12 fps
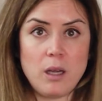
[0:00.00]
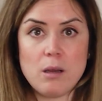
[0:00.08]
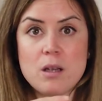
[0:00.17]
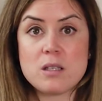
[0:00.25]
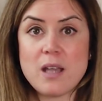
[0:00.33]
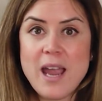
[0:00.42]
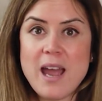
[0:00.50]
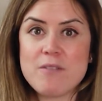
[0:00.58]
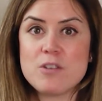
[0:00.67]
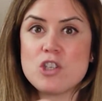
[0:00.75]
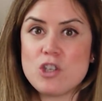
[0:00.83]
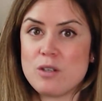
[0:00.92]
because I
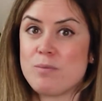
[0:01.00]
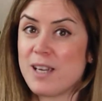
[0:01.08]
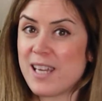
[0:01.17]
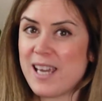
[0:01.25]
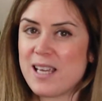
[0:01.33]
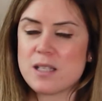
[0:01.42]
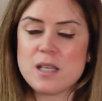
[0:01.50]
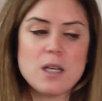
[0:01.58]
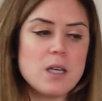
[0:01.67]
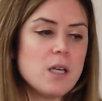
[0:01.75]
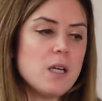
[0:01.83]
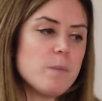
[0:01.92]
haven't tuned my gears.
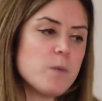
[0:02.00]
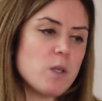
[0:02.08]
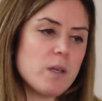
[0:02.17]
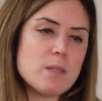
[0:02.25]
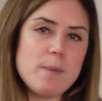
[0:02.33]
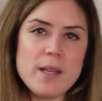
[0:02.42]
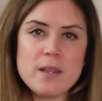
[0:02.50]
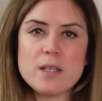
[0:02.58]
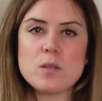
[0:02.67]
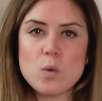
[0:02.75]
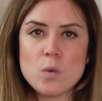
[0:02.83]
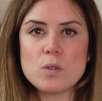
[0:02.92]
So I explained
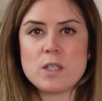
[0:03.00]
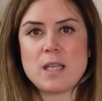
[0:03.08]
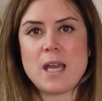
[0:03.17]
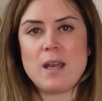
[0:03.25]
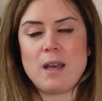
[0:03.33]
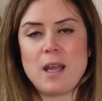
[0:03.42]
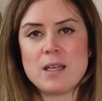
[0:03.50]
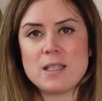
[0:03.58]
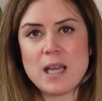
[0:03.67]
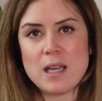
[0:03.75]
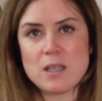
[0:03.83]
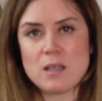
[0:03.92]
this all to Dan, and
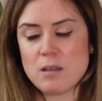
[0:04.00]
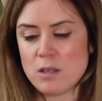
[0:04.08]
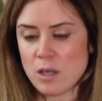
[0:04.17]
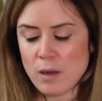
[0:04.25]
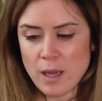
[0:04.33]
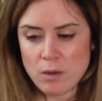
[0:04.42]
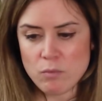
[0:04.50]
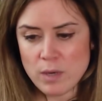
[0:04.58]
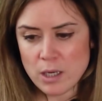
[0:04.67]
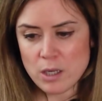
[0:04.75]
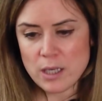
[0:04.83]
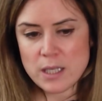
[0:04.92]
Dan, you know, had a
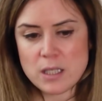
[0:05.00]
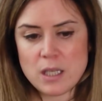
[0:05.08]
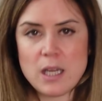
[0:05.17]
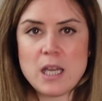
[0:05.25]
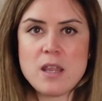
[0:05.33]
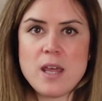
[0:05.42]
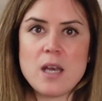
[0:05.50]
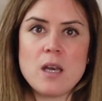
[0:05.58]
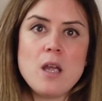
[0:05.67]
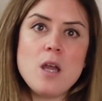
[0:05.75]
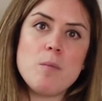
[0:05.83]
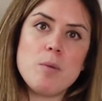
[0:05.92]
really good listen. He
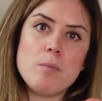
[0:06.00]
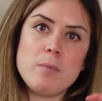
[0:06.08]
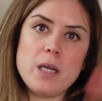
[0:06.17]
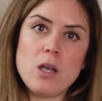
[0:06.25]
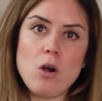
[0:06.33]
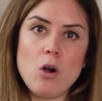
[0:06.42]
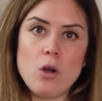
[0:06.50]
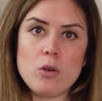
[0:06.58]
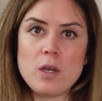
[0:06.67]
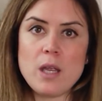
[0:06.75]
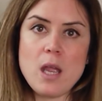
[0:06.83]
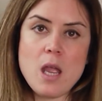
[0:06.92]
then put me
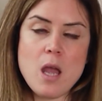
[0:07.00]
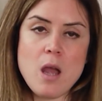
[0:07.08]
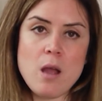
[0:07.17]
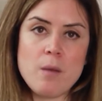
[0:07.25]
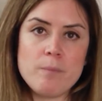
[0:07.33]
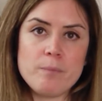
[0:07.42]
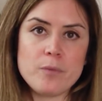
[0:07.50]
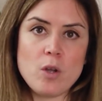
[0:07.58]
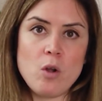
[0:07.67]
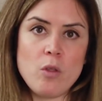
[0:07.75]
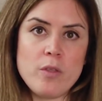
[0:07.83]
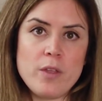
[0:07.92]
on
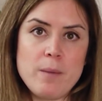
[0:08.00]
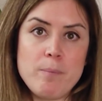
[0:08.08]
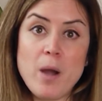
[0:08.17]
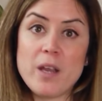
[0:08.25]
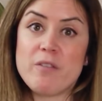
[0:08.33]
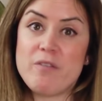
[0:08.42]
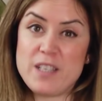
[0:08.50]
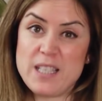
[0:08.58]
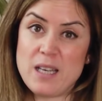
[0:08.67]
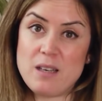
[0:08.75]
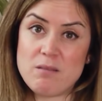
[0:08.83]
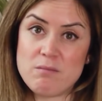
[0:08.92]
the bike
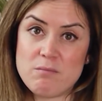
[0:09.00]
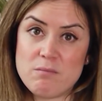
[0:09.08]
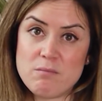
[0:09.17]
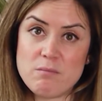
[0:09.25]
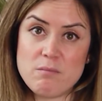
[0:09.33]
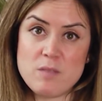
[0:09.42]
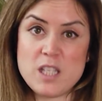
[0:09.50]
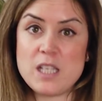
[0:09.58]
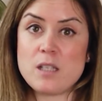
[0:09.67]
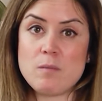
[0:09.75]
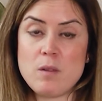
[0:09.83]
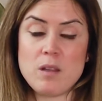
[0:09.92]
fitting
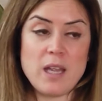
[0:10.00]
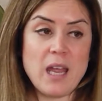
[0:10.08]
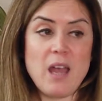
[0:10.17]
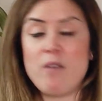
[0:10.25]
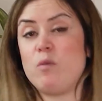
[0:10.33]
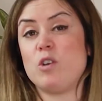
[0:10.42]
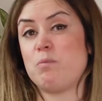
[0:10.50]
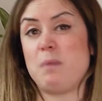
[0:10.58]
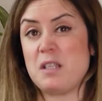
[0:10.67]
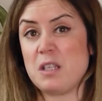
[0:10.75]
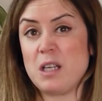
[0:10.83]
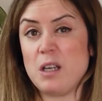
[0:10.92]
system that they have, which
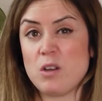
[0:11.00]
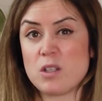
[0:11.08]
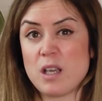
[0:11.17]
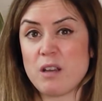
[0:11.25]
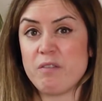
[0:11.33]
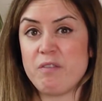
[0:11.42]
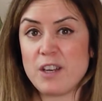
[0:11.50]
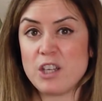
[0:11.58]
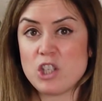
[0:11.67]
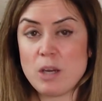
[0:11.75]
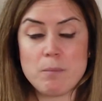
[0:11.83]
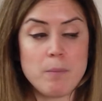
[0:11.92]
basically looks like a funny
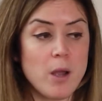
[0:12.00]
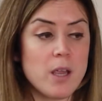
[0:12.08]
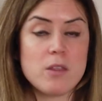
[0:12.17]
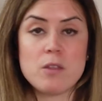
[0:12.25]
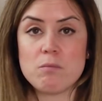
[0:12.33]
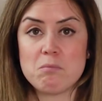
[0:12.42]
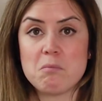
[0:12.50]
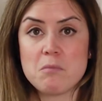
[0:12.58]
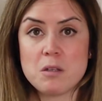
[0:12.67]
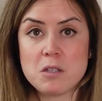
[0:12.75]
shaped bike that